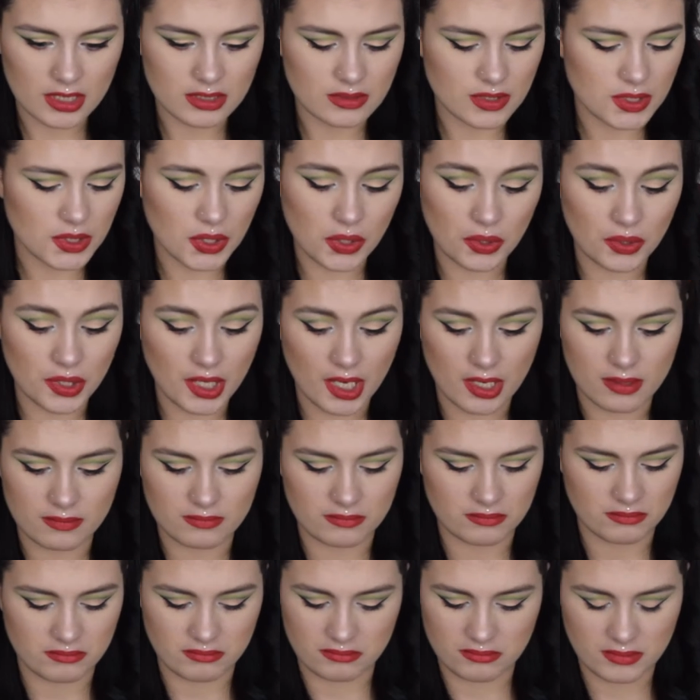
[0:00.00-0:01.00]
So yeah,
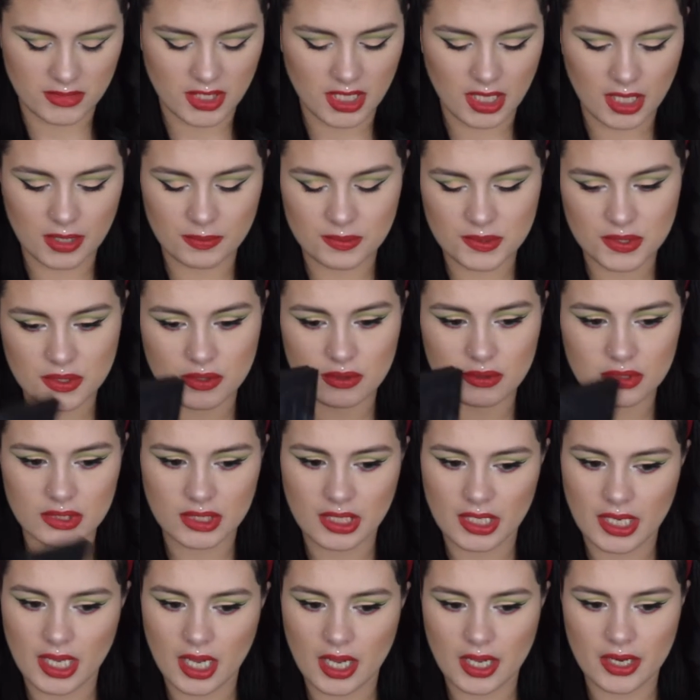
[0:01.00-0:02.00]

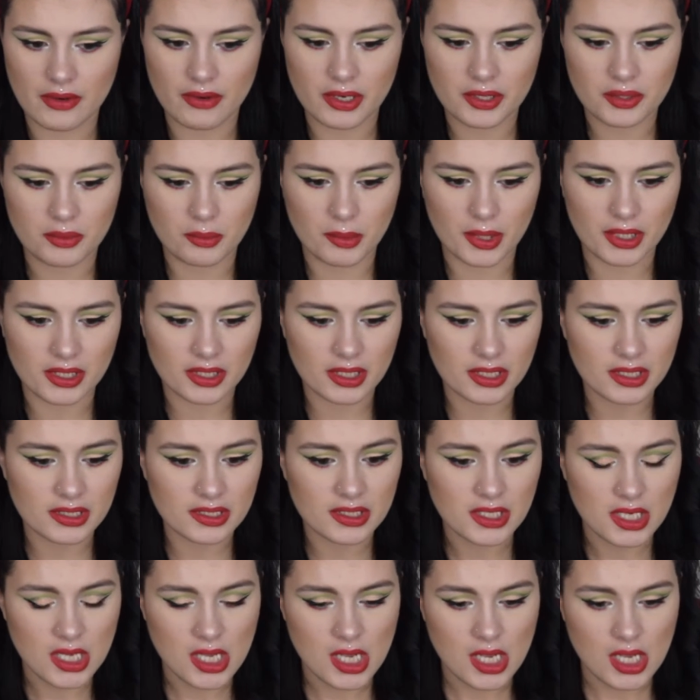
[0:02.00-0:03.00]
absolutely, I recommend it.
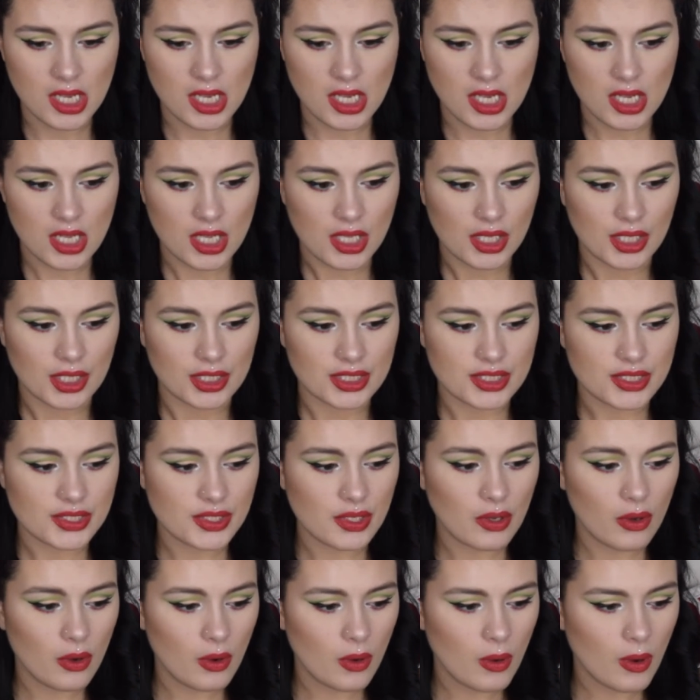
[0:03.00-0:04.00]

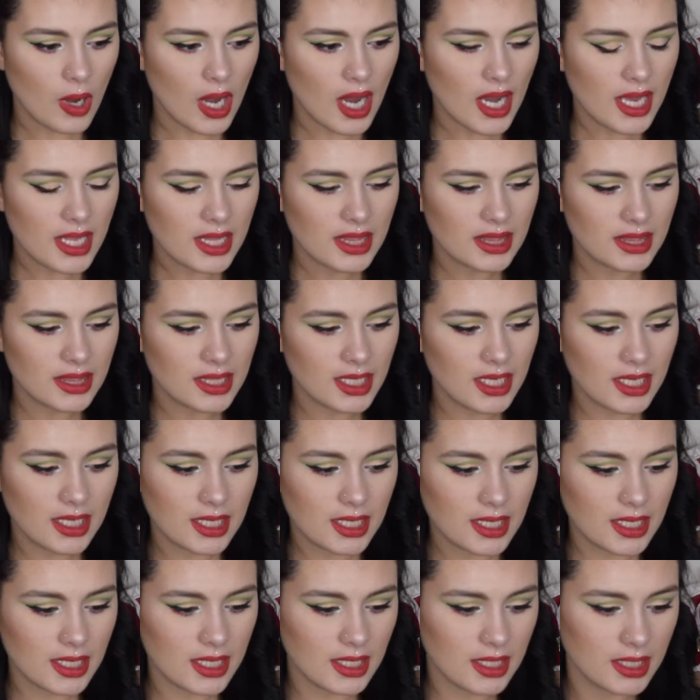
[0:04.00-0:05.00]
So I
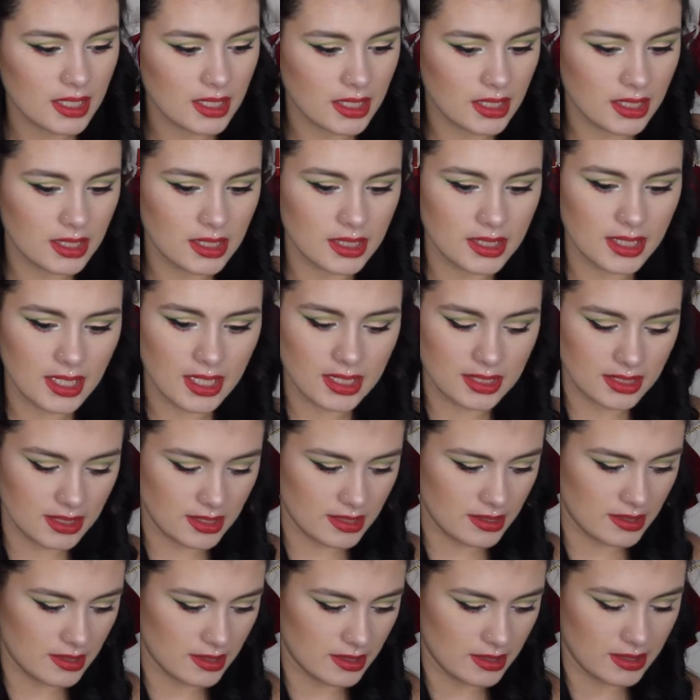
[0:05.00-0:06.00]
think that
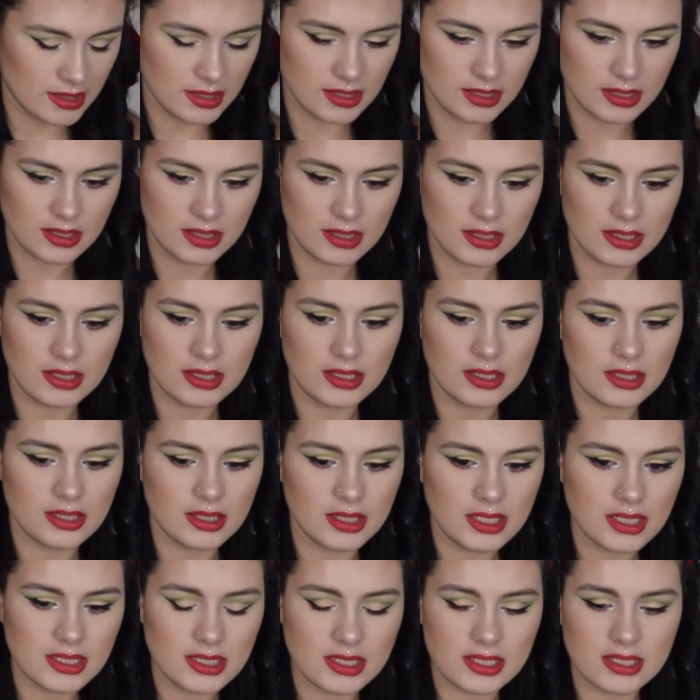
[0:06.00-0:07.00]

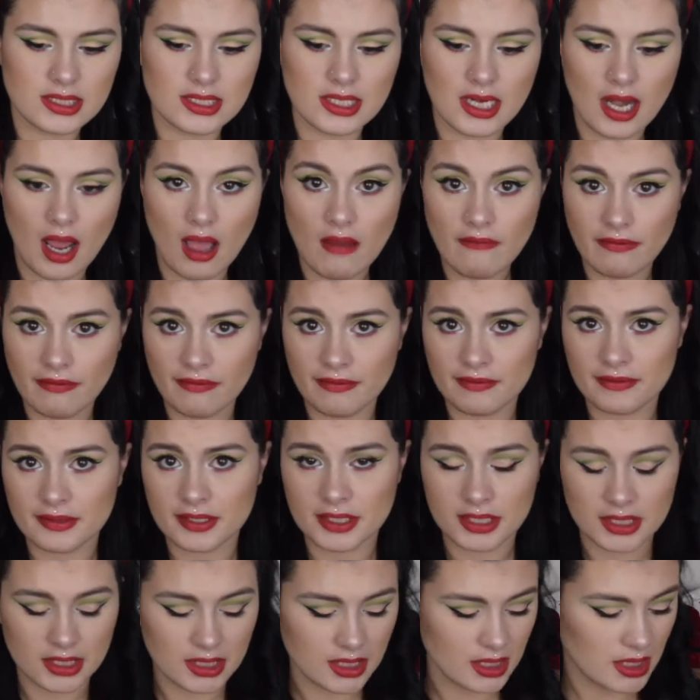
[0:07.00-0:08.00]
this is enough
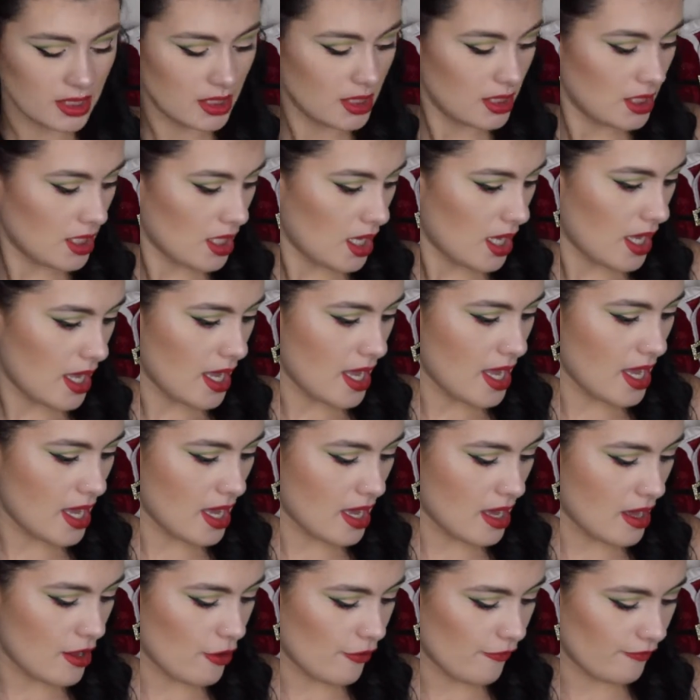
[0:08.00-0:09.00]

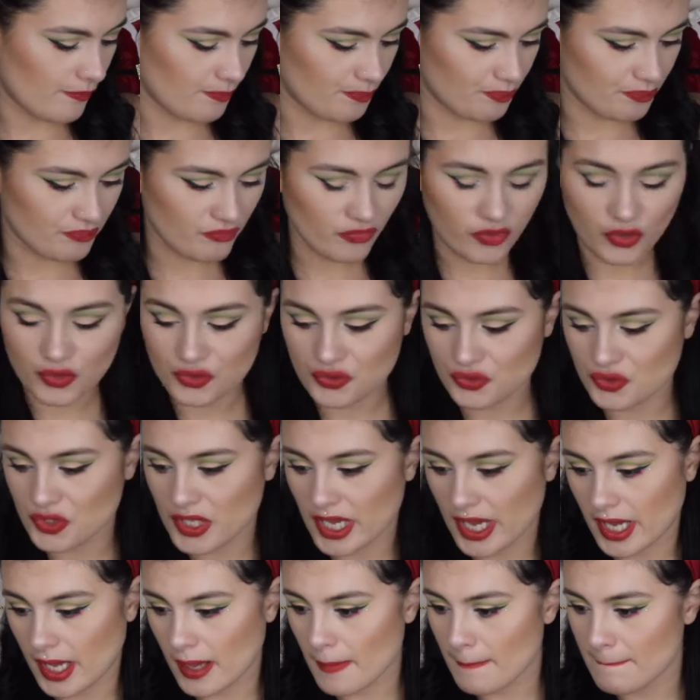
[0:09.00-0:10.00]
for
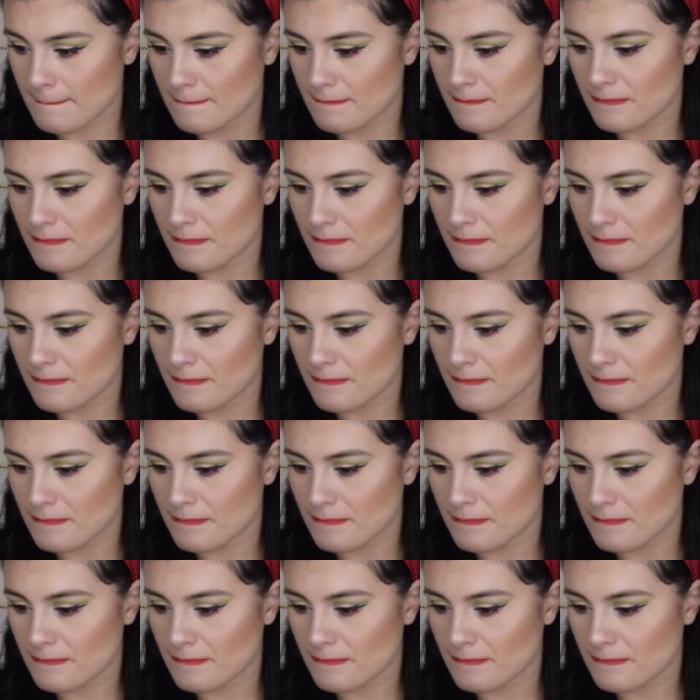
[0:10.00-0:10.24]
today.